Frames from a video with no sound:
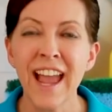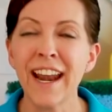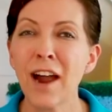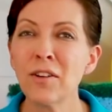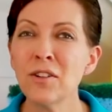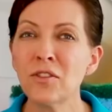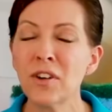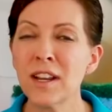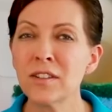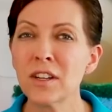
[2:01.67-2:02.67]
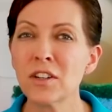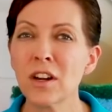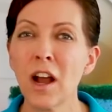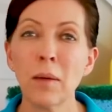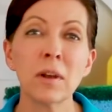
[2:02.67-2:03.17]
And how
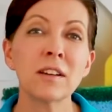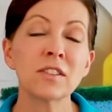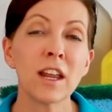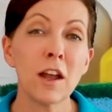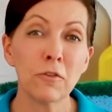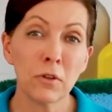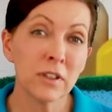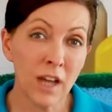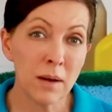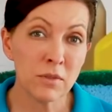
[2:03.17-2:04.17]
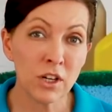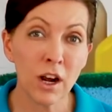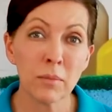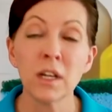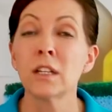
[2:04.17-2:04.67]
transition, I'm going to say a full time
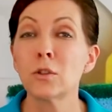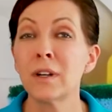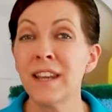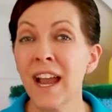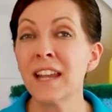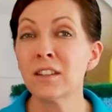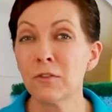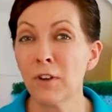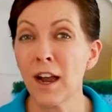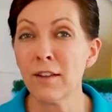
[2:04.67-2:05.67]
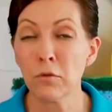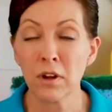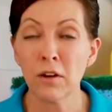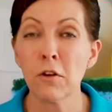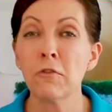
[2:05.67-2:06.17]
job to a nine to five? We're
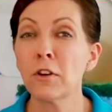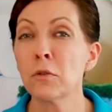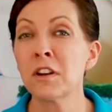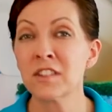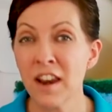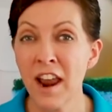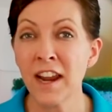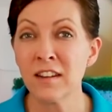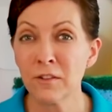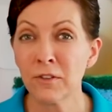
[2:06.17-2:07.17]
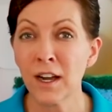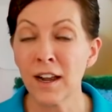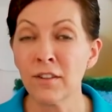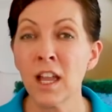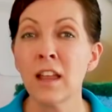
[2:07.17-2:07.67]
going to refer to it as a nine to
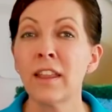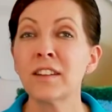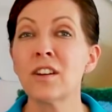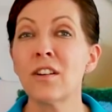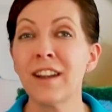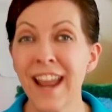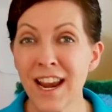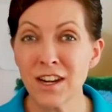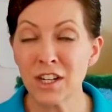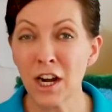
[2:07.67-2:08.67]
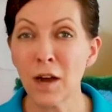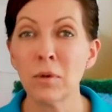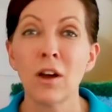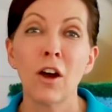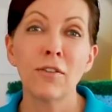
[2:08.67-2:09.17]
five. That's your day
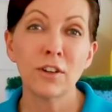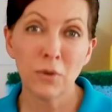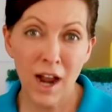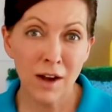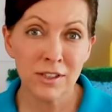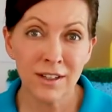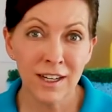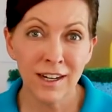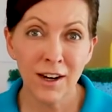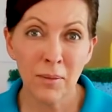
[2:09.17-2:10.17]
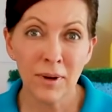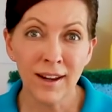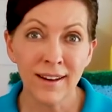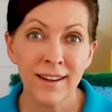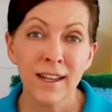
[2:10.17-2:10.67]
job over to a house cleaning company.